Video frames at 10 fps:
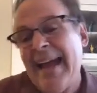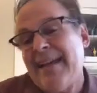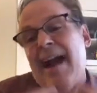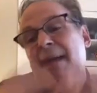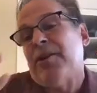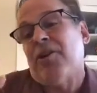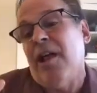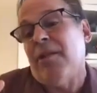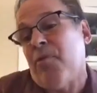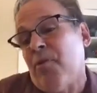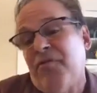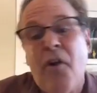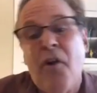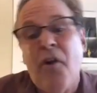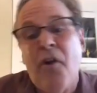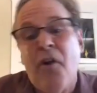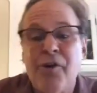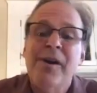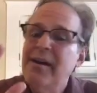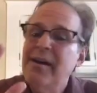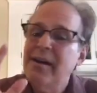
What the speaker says: I happen to call it portfolio.